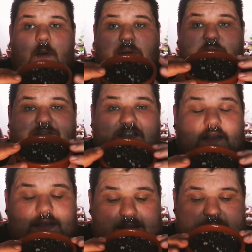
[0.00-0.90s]
Pop a little
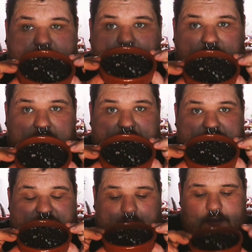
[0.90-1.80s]
soil in it, nice and
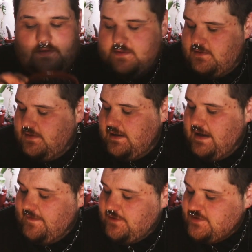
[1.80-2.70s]
shallow.
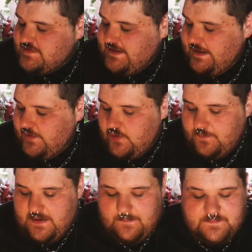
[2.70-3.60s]
and then you just take your
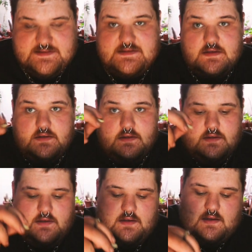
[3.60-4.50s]
pups
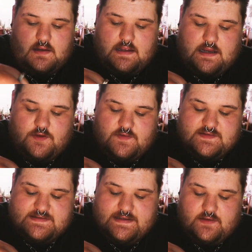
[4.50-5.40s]
and you
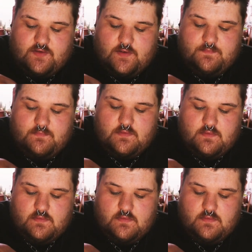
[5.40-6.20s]
sit them